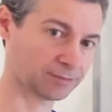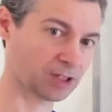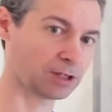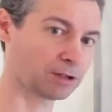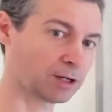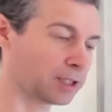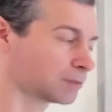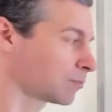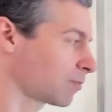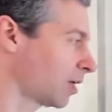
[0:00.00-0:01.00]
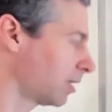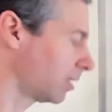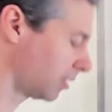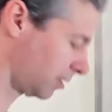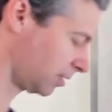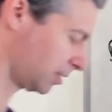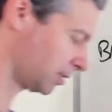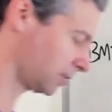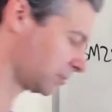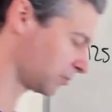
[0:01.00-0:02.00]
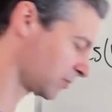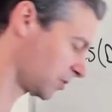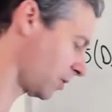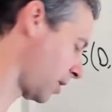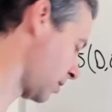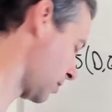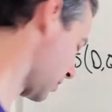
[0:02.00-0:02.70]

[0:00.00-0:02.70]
All right. So how does